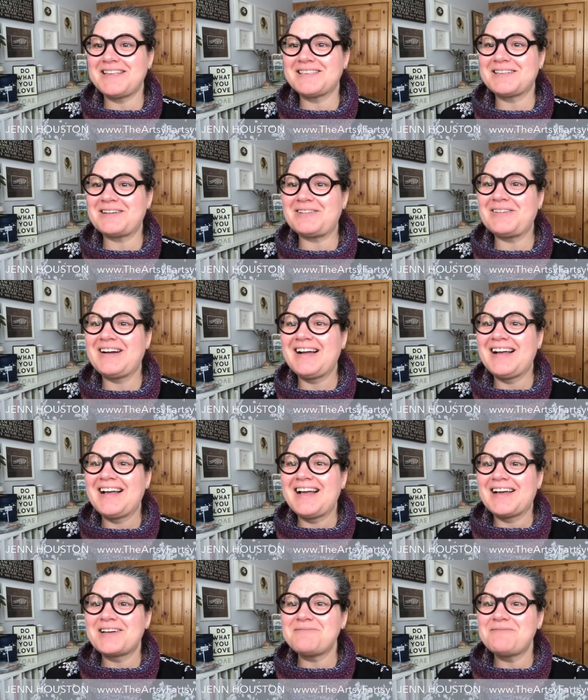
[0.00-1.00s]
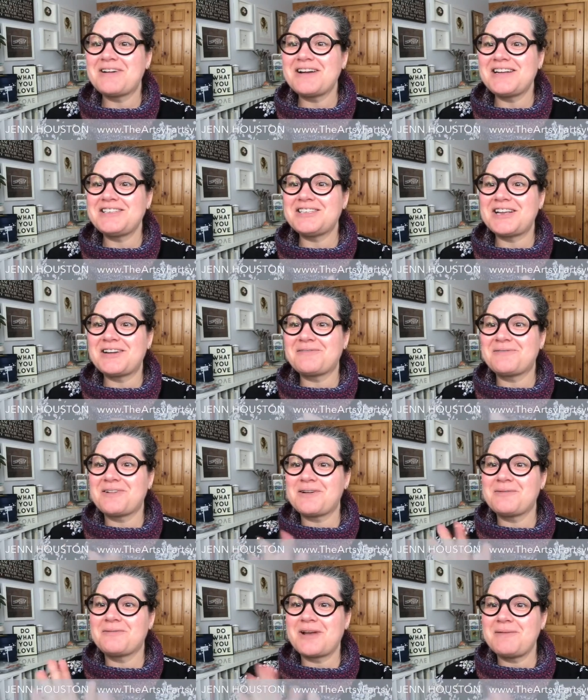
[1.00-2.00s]
So good morning,
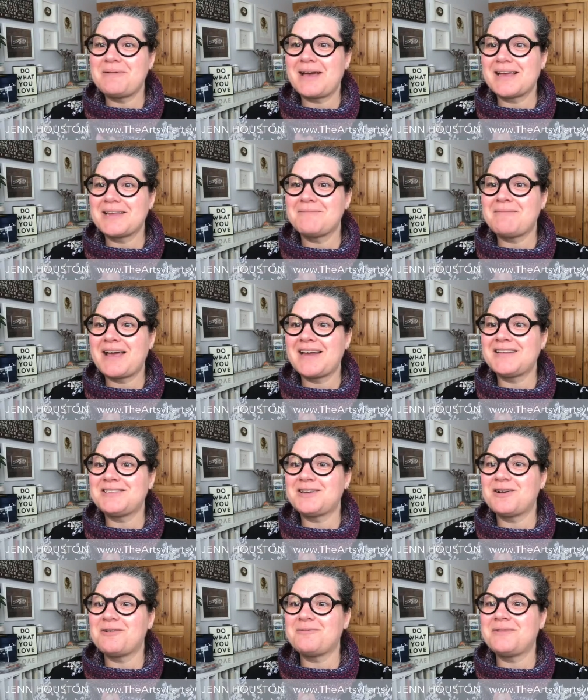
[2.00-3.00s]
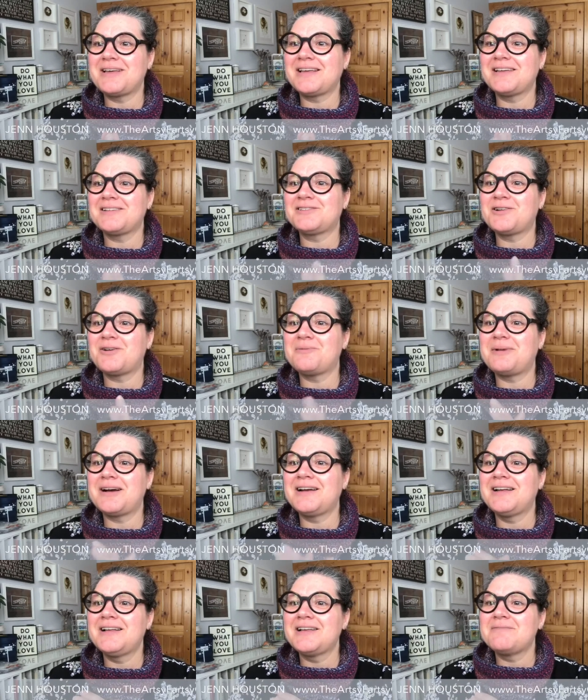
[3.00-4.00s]
Jennifer, way back in Manitoba. Toba.